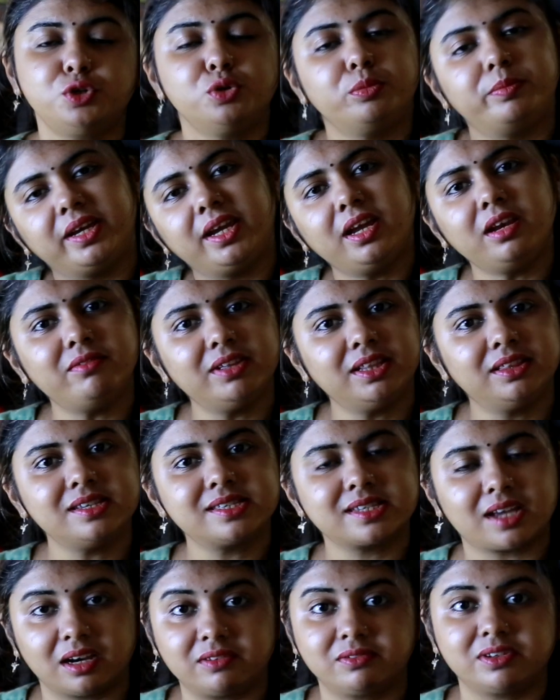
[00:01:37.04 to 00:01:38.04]
To begin with
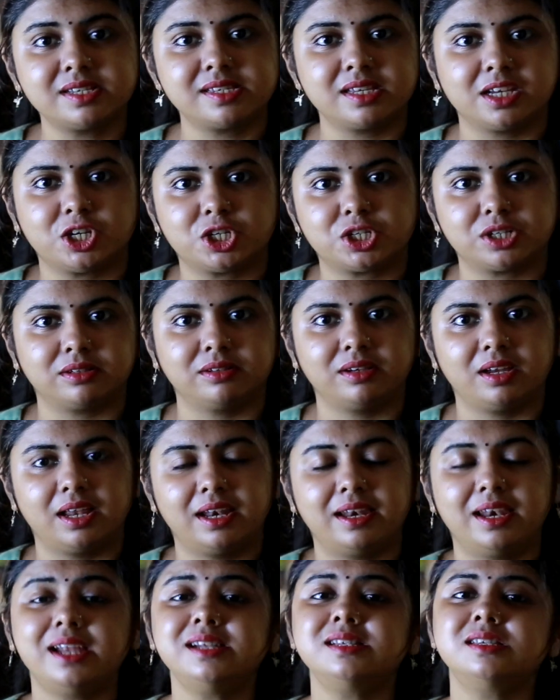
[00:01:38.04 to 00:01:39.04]
this conversation,
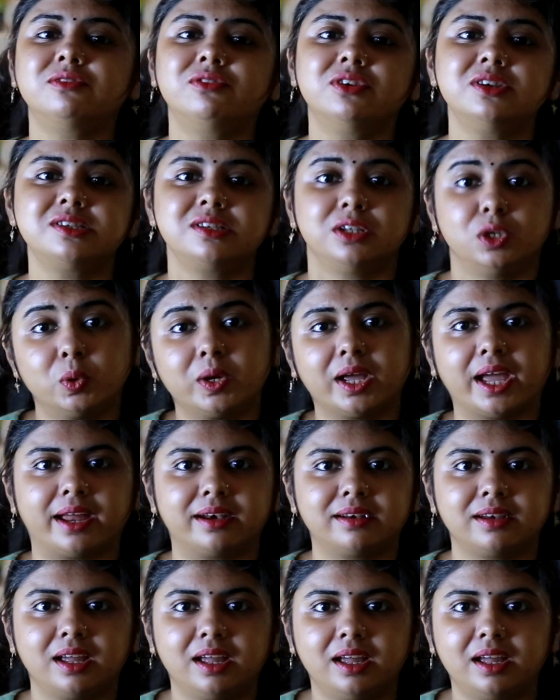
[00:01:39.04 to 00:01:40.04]
let's first look
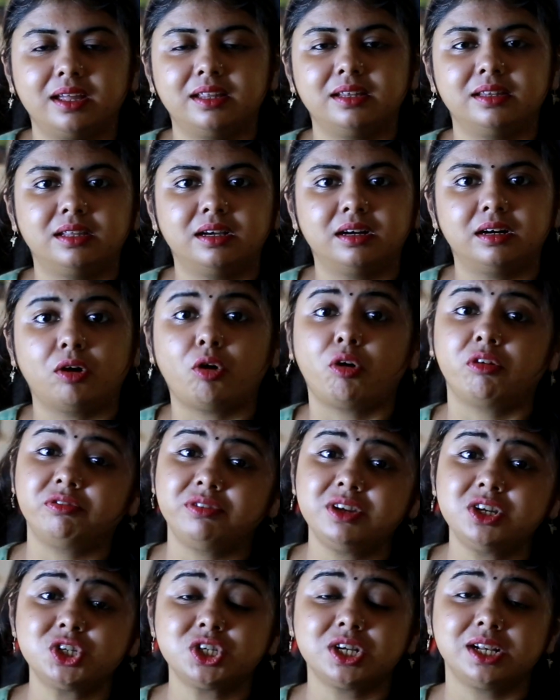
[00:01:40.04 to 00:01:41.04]
at the
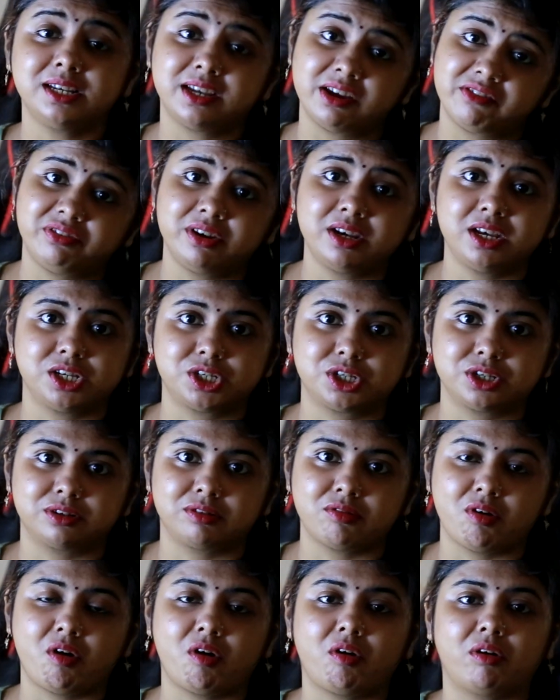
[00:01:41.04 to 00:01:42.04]
official
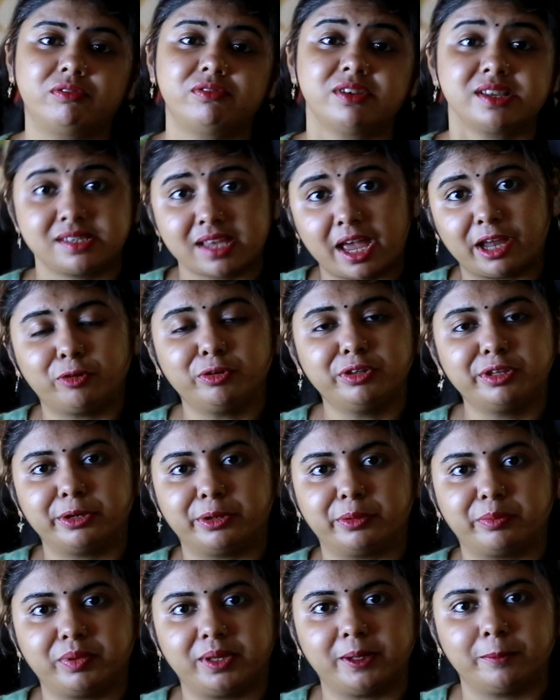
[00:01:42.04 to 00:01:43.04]
definition of
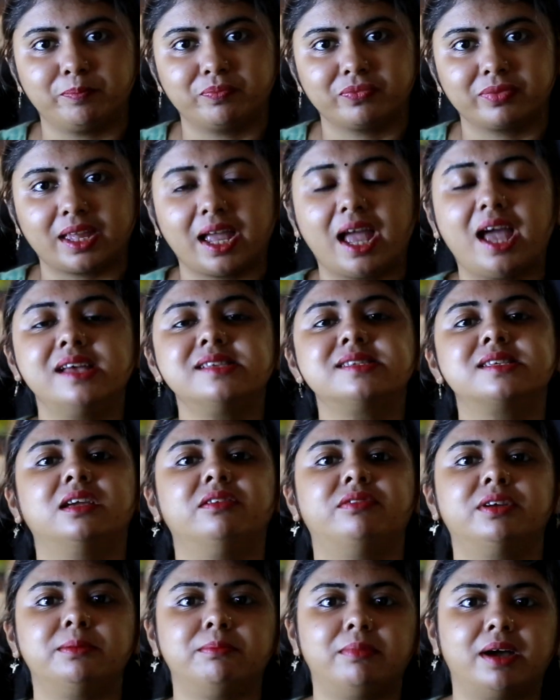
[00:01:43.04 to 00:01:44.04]
psychotherapy as
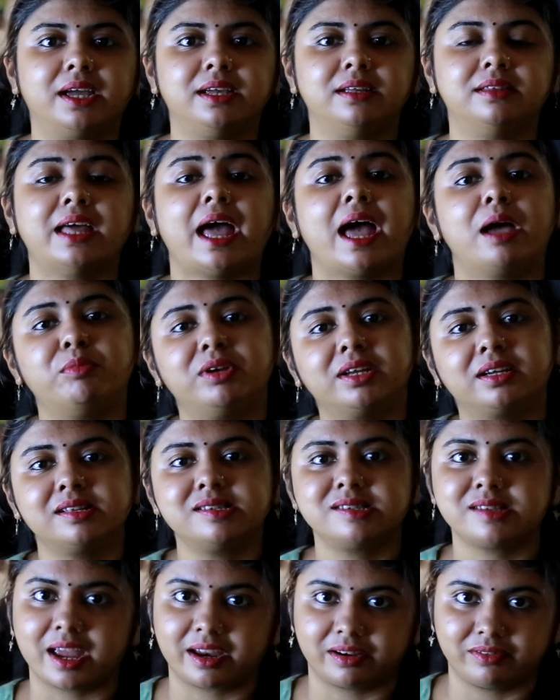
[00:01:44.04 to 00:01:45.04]
given by the
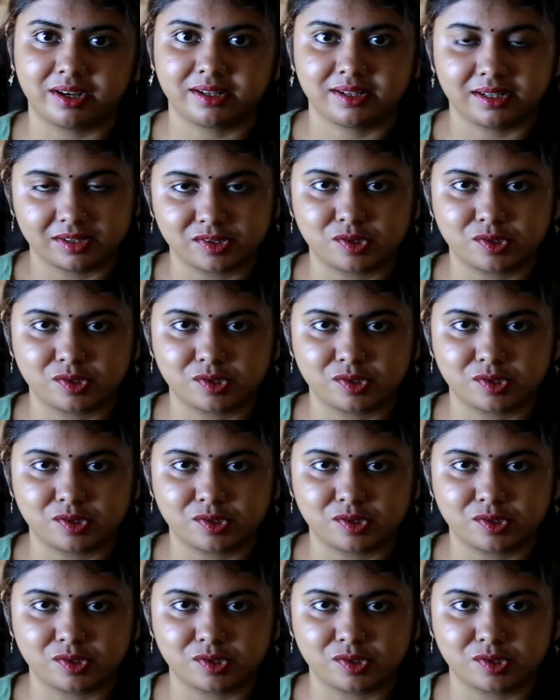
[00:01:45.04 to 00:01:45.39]
American Psychiatric